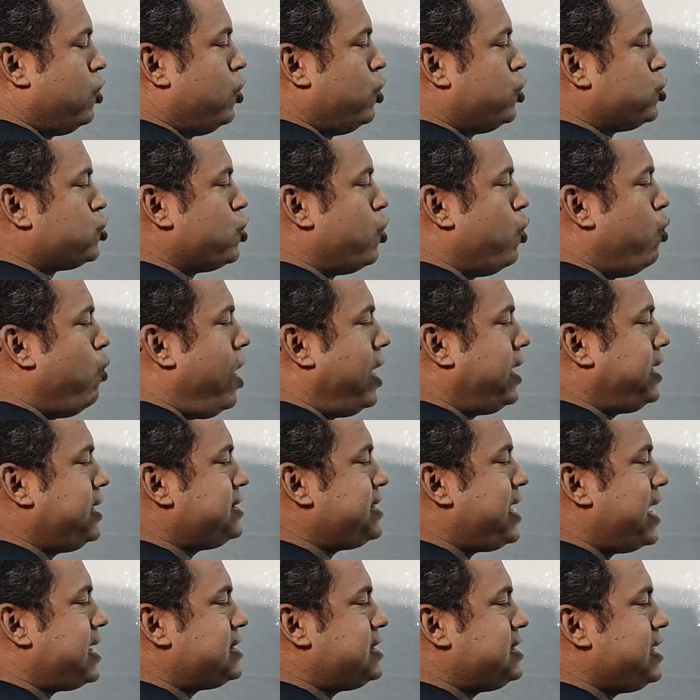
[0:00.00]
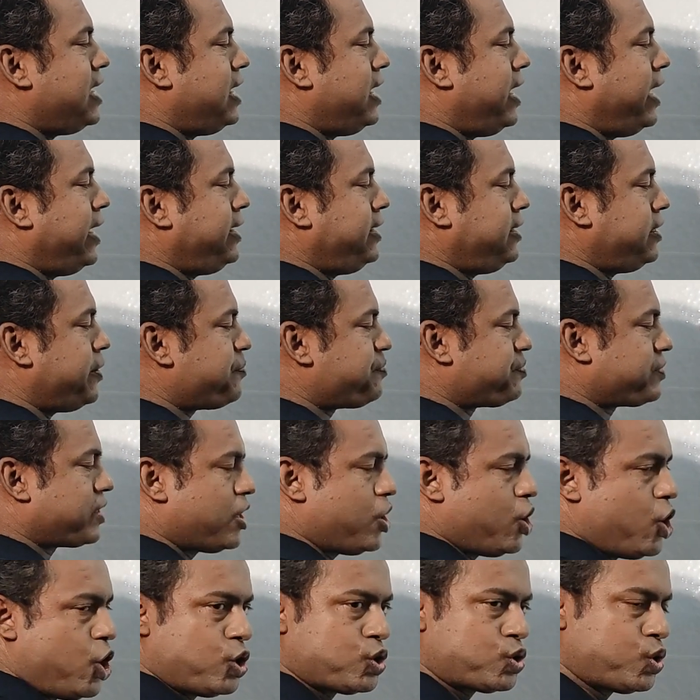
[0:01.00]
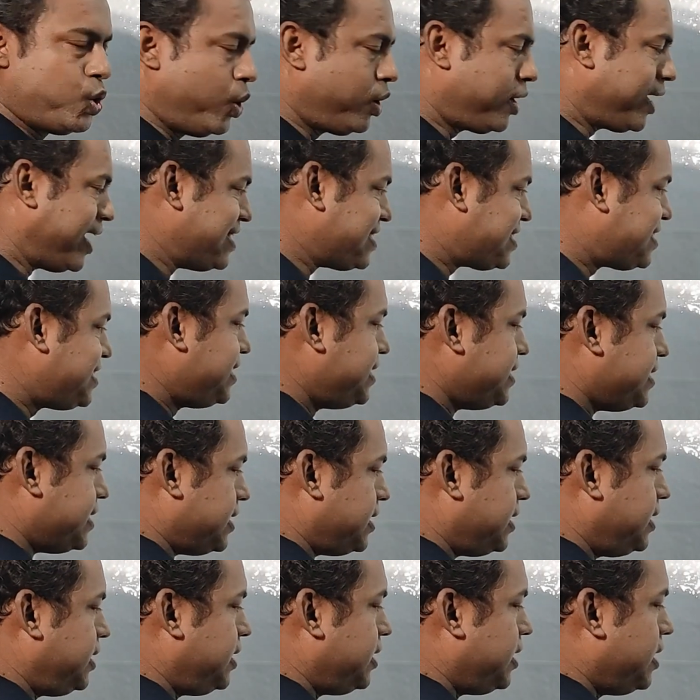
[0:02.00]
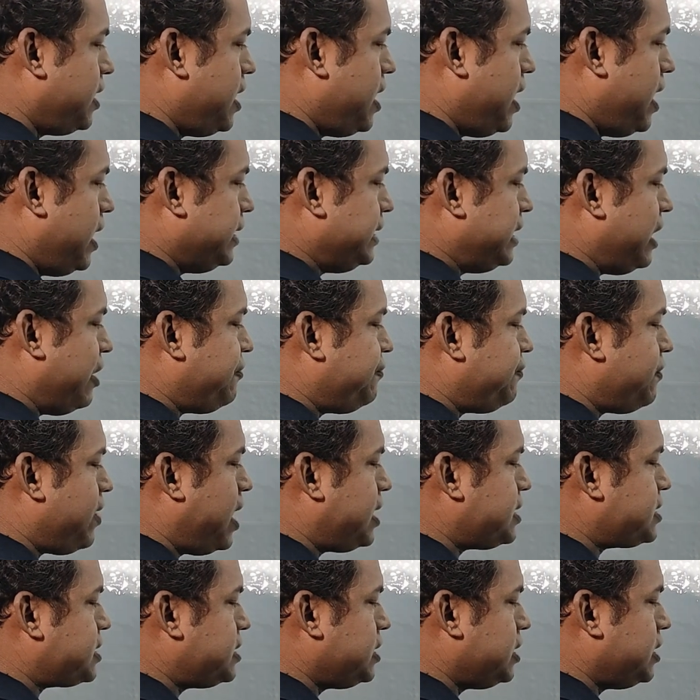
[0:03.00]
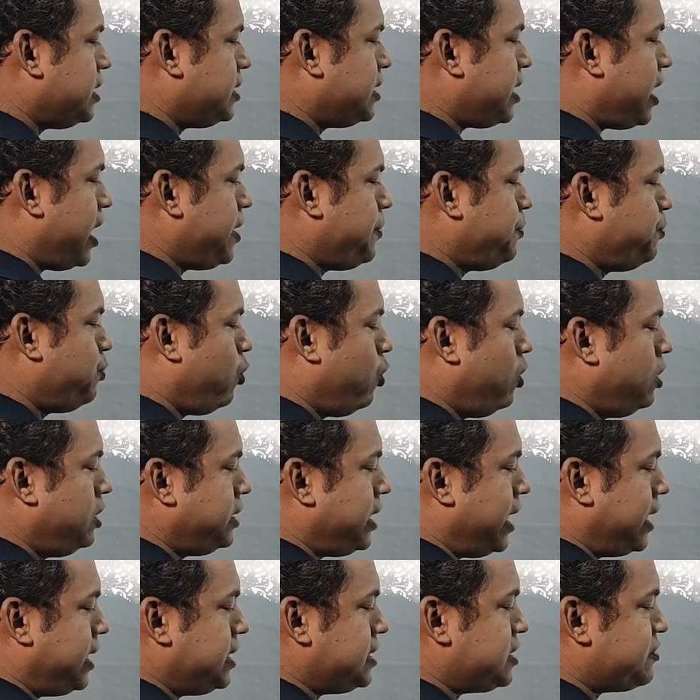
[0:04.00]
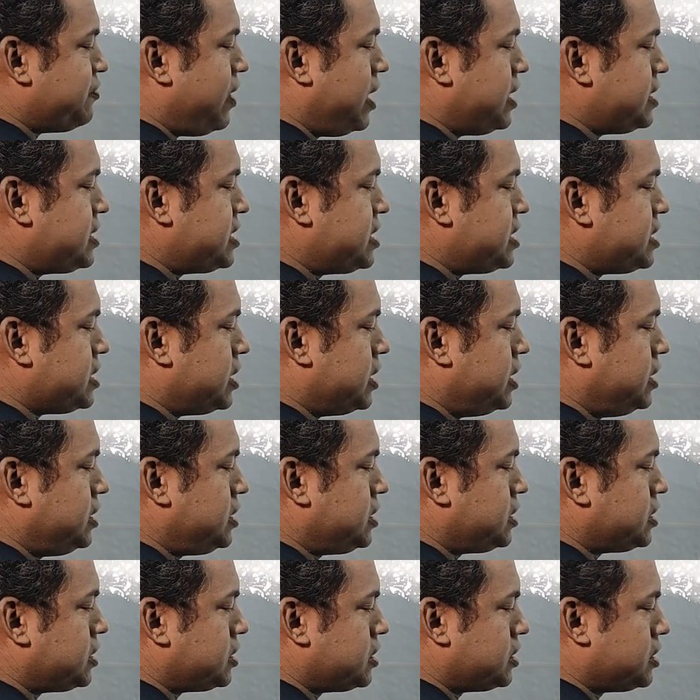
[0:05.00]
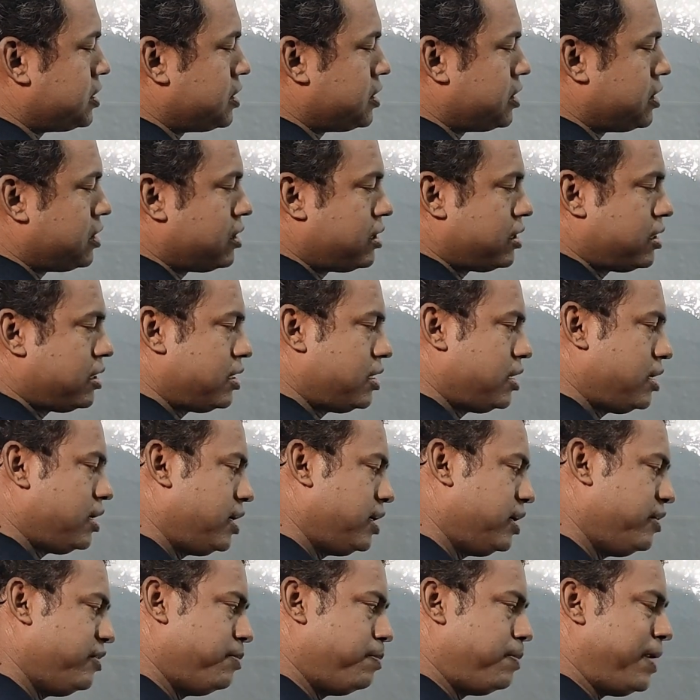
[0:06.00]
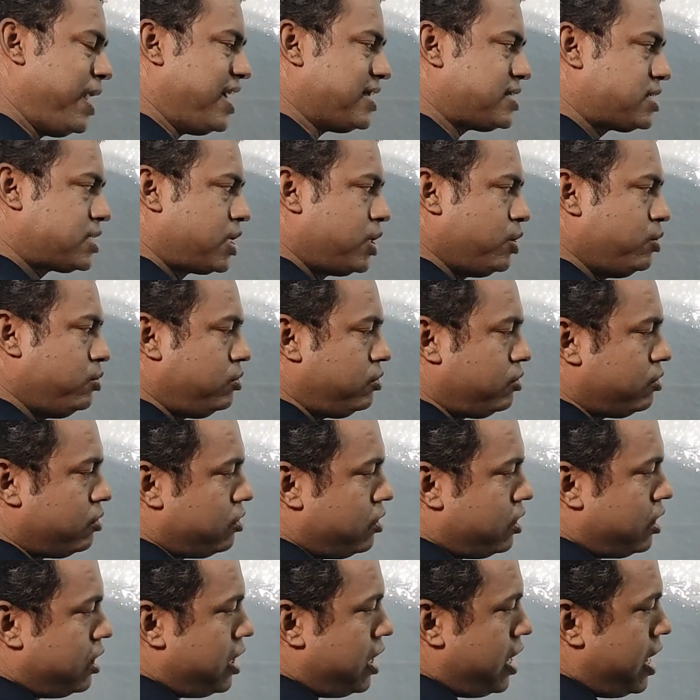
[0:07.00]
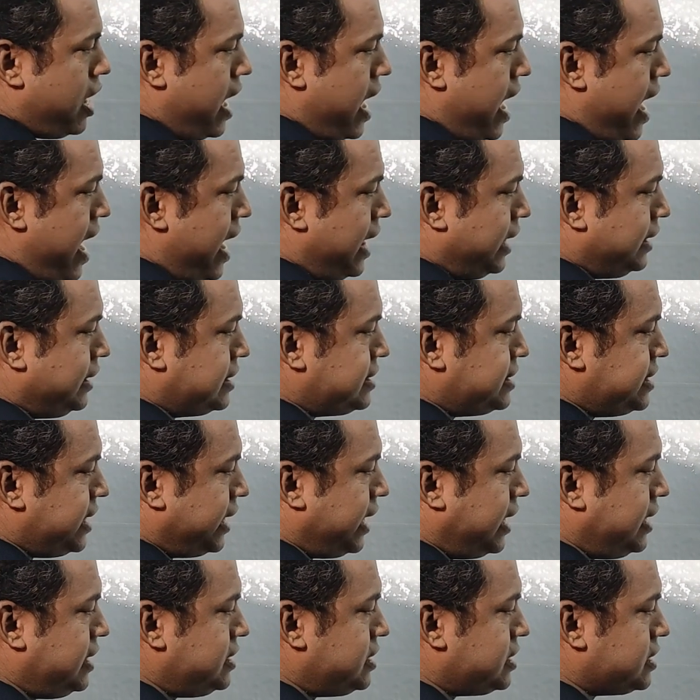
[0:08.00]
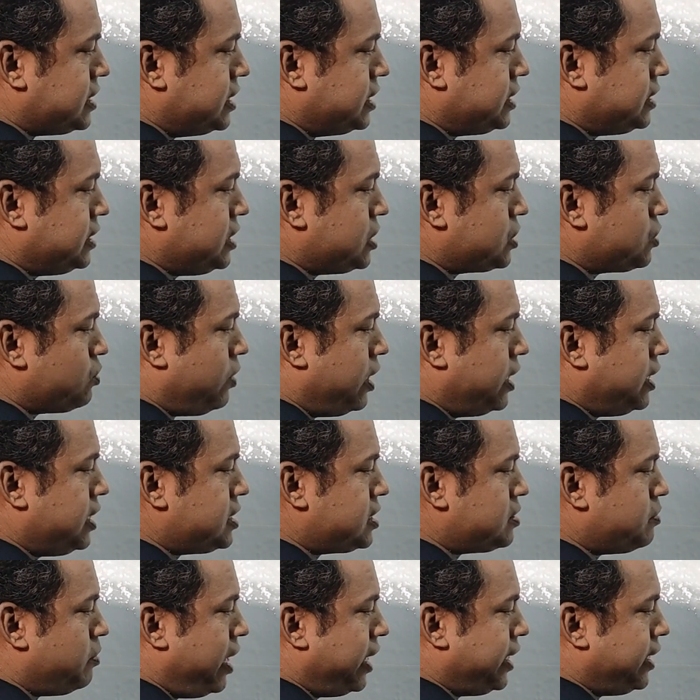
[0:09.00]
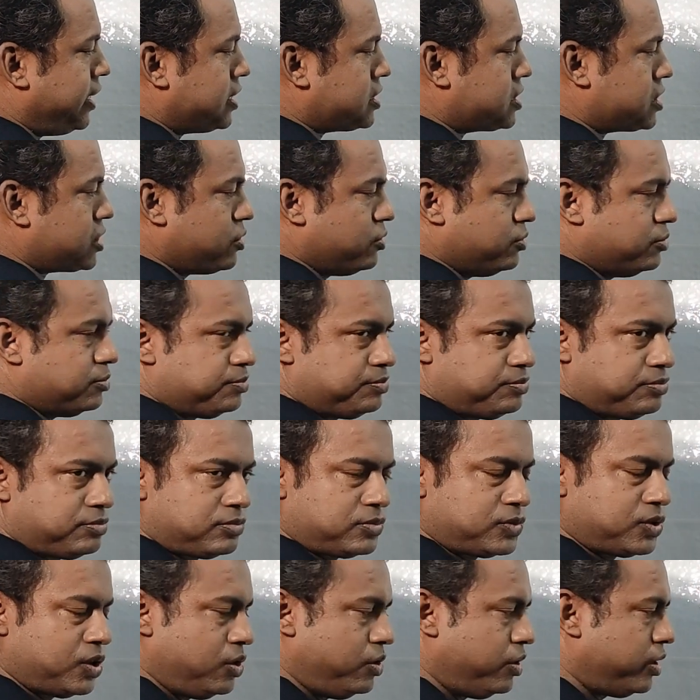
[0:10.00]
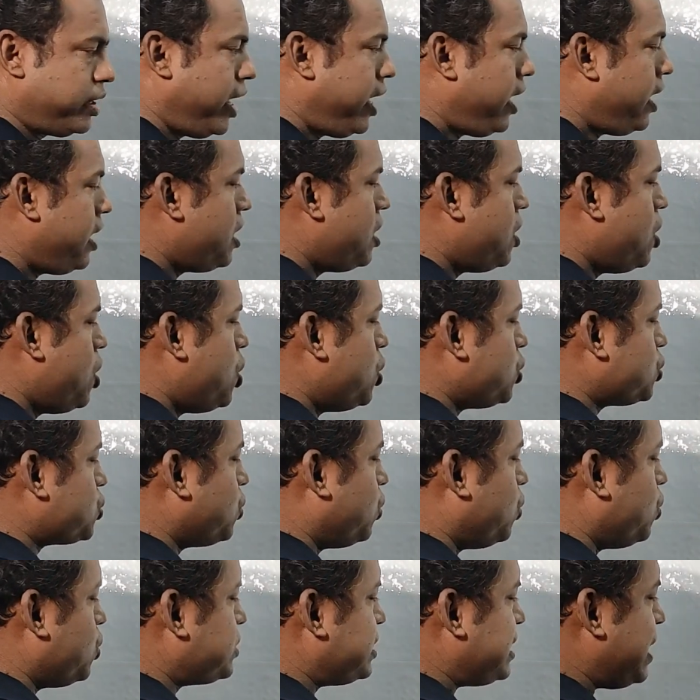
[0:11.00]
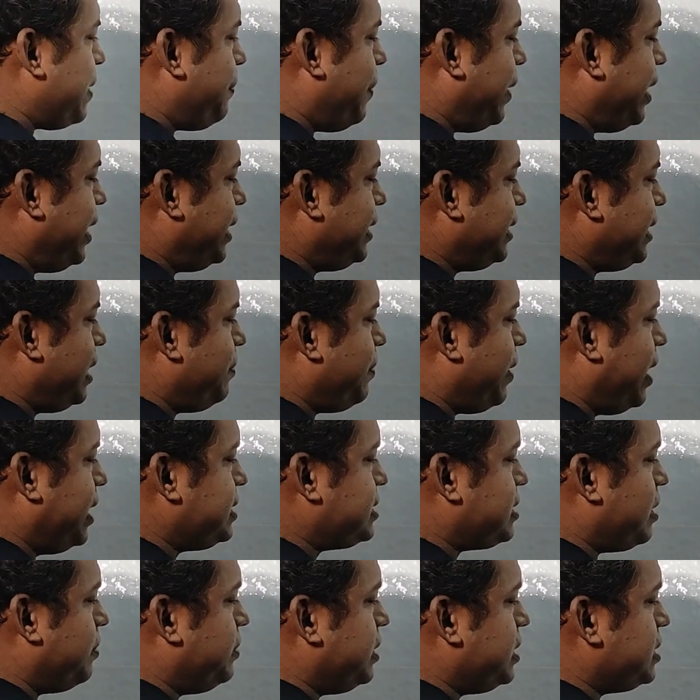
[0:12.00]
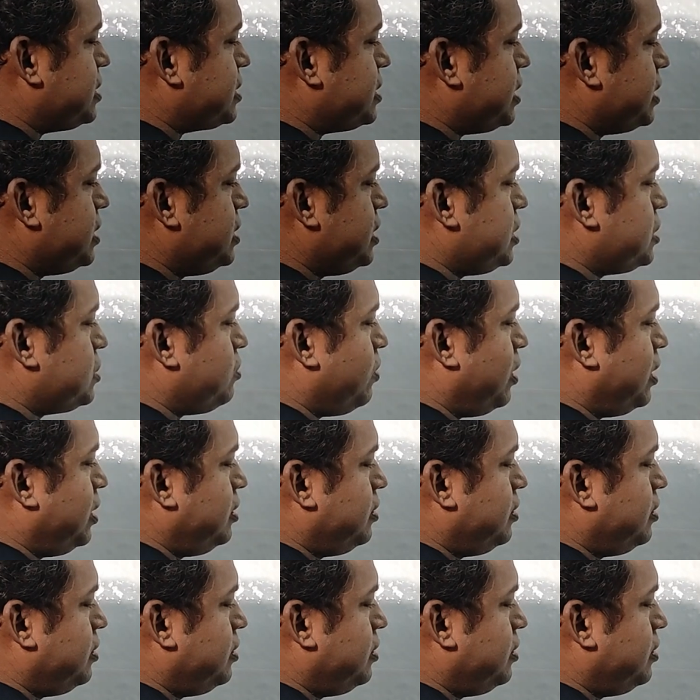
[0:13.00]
So what is axial line? So consider the first dipole, that is first charge plus Q, and the second charge, this one is minus Q, okay. So separated by some distance,